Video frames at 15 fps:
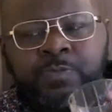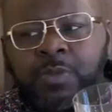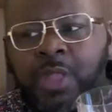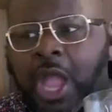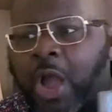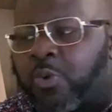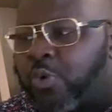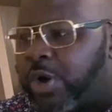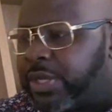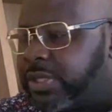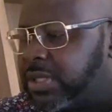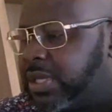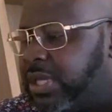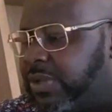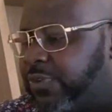I wonder
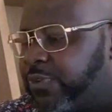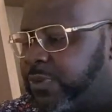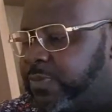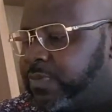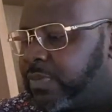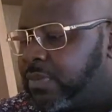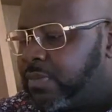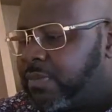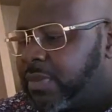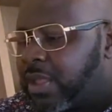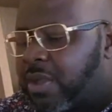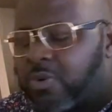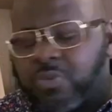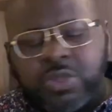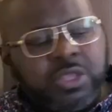if
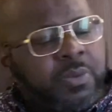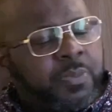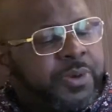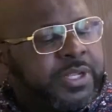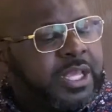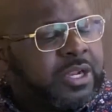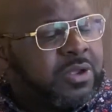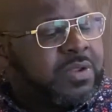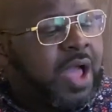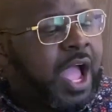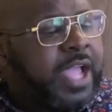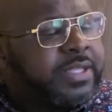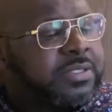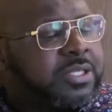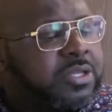when you put that on the
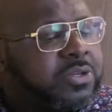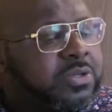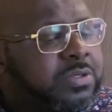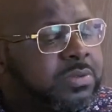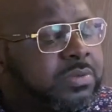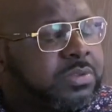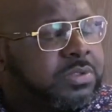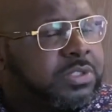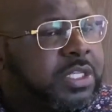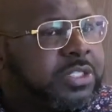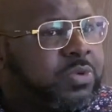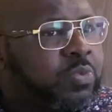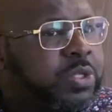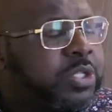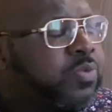ice cube,
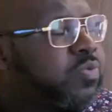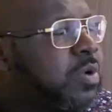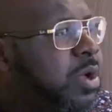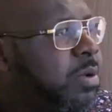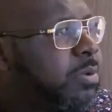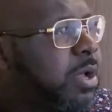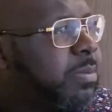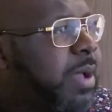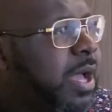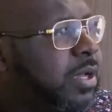would the rum come out a